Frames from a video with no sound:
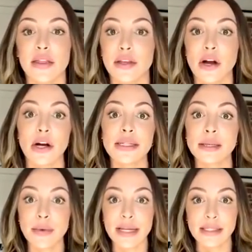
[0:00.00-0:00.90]
yard is
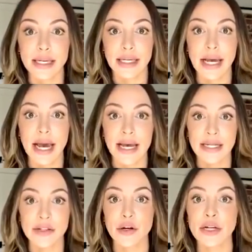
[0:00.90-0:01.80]
amazing. And
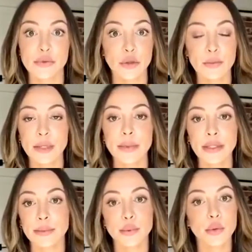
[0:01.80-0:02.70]
there is room to build
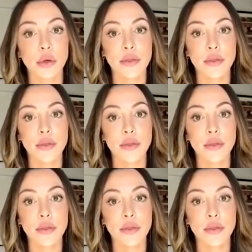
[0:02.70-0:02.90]
a pool.